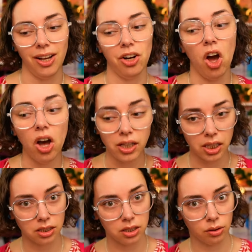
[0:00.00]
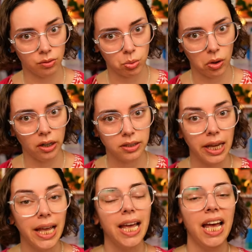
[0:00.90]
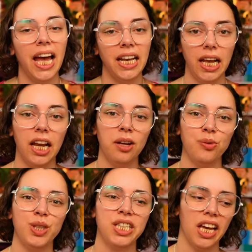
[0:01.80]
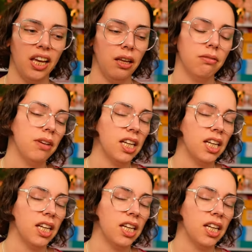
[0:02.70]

They're not in conservatoires, and yet I would say,